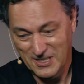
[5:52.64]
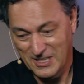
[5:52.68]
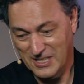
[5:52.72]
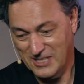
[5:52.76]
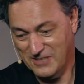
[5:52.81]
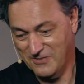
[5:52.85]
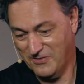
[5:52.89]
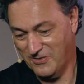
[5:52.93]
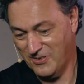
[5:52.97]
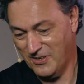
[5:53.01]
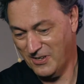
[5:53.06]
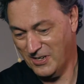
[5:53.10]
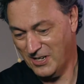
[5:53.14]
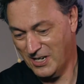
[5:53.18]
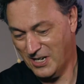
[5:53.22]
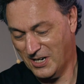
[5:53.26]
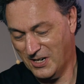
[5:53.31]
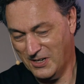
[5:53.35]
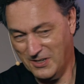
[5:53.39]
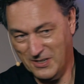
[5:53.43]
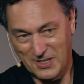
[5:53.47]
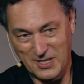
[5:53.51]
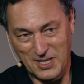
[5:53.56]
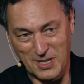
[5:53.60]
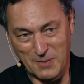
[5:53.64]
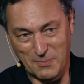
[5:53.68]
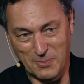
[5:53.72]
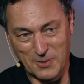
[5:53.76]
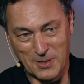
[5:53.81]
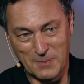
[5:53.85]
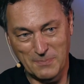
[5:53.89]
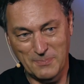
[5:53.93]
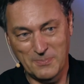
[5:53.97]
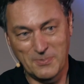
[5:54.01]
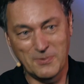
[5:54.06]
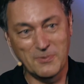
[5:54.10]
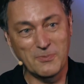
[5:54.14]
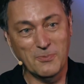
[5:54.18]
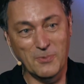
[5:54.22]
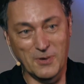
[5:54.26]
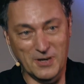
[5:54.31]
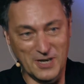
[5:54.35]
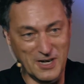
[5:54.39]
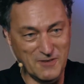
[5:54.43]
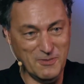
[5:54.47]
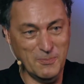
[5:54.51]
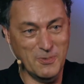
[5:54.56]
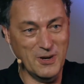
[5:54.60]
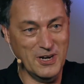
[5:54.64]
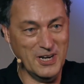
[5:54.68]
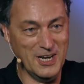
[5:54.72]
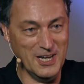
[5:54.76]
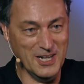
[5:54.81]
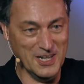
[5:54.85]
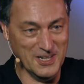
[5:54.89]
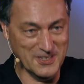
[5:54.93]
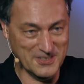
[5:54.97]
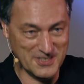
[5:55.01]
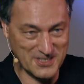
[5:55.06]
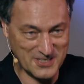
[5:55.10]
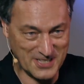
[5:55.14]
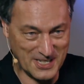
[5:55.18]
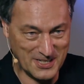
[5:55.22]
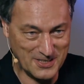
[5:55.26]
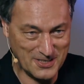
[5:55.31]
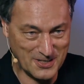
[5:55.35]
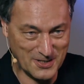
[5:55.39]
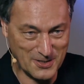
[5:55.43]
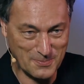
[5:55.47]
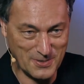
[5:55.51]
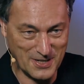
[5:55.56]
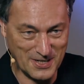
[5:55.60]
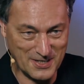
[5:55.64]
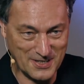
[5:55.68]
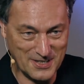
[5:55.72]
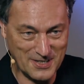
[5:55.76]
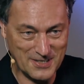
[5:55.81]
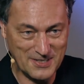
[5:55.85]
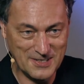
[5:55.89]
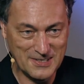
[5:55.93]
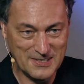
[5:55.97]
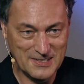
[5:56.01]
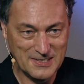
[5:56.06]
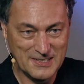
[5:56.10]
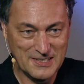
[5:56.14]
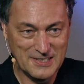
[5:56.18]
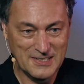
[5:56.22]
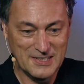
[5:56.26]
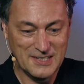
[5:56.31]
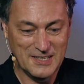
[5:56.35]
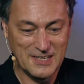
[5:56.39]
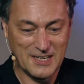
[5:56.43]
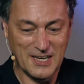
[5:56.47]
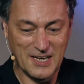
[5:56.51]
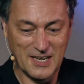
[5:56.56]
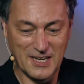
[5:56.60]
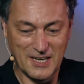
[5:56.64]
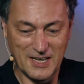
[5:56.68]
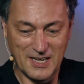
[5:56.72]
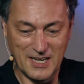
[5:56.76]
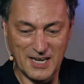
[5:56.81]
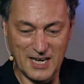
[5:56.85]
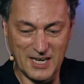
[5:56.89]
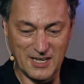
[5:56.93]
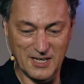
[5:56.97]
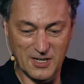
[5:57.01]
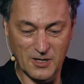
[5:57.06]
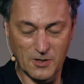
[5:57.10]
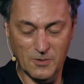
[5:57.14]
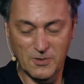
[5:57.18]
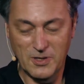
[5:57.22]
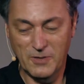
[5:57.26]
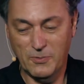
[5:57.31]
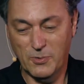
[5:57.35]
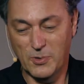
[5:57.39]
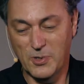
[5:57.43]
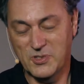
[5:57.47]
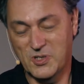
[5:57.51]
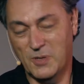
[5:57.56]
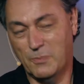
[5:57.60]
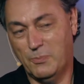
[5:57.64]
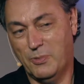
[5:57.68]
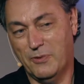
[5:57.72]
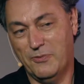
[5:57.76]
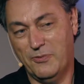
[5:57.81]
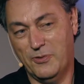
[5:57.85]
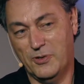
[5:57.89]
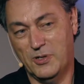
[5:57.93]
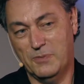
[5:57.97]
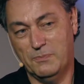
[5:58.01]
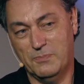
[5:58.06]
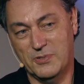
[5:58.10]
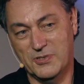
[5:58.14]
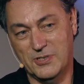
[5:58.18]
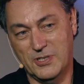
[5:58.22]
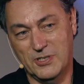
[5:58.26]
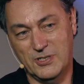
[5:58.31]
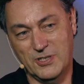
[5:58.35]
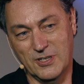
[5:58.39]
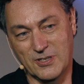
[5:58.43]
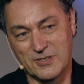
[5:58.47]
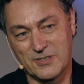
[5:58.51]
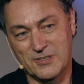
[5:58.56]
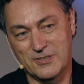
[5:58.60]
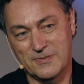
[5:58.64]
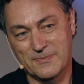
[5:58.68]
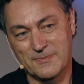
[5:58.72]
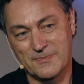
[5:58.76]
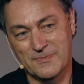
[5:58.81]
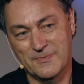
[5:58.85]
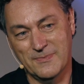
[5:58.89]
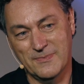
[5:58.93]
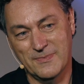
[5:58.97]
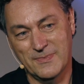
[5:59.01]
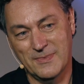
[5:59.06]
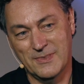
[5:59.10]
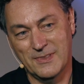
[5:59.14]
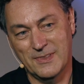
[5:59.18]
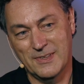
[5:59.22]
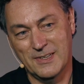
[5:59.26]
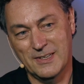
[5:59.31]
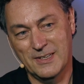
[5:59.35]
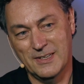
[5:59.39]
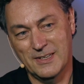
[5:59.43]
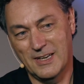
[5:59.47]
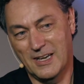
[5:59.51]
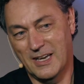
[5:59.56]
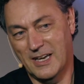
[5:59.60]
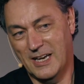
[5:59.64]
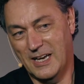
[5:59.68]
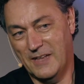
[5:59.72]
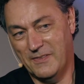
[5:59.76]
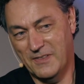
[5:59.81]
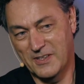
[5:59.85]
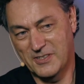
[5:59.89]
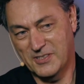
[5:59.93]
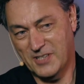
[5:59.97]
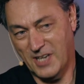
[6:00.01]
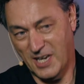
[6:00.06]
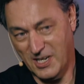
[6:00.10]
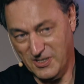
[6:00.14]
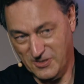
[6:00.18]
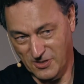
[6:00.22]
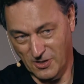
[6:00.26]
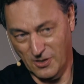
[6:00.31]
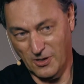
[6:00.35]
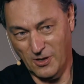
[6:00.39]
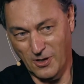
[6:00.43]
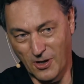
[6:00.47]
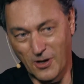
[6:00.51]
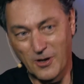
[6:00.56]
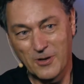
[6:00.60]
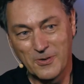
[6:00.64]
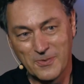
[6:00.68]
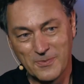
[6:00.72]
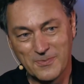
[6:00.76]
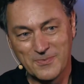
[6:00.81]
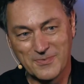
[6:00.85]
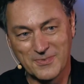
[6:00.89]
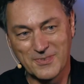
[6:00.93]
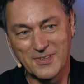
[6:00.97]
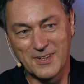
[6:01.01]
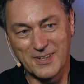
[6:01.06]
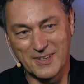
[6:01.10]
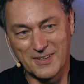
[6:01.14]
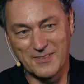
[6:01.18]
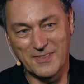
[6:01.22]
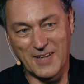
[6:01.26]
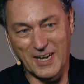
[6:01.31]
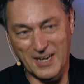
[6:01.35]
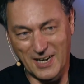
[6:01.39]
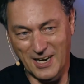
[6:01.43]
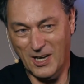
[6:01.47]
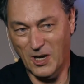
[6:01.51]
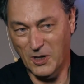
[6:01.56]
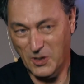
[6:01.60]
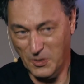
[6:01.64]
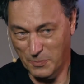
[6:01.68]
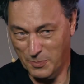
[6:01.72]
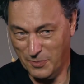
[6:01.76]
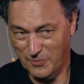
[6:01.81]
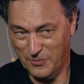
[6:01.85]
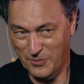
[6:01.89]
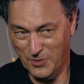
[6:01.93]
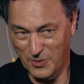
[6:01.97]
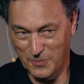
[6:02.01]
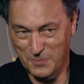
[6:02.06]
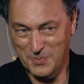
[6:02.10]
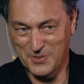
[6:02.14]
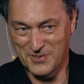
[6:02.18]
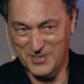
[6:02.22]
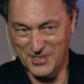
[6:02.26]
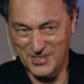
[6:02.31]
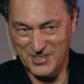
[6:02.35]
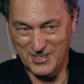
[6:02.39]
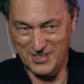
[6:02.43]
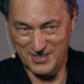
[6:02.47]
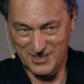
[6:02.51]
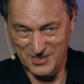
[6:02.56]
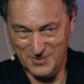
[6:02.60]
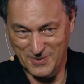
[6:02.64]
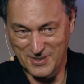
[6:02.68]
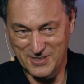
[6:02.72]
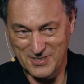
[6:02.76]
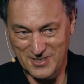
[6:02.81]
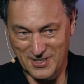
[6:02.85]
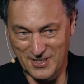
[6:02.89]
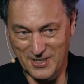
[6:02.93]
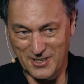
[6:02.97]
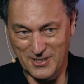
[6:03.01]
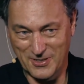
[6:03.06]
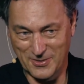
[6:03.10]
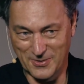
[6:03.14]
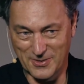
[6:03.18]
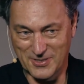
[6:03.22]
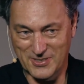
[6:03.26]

It's very hard to keep up when everybody else is interdependent, uh, and it only works in preferred positions. Uh, in this case, the law that allowed a preferred position in Switzerland to